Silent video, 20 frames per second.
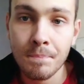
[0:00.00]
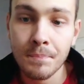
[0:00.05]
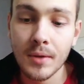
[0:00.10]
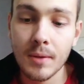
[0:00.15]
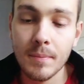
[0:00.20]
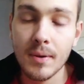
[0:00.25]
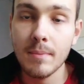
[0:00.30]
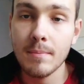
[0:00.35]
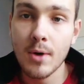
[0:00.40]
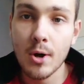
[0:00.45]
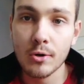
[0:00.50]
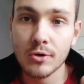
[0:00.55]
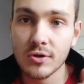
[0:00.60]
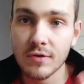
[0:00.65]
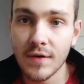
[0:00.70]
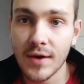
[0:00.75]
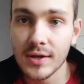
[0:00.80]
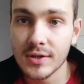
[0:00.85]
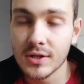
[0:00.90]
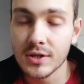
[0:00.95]
be
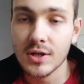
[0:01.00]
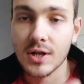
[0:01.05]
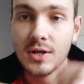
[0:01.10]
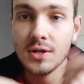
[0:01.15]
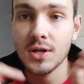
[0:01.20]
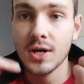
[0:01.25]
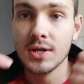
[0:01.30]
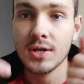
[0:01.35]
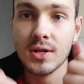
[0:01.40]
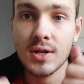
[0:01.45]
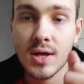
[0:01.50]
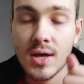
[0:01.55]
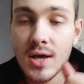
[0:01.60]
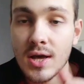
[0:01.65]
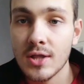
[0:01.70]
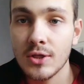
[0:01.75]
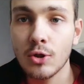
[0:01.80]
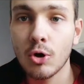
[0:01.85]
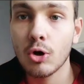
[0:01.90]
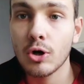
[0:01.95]
motivated and
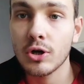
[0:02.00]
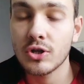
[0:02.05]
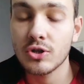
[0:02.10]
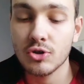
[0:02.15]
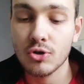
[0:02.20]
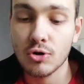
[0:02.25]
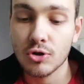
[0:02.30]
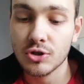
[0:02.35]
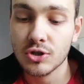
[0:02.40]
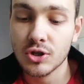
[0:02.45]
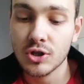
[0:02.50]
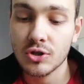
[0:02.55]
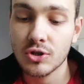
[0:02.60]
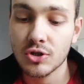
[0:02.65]
not exhausted.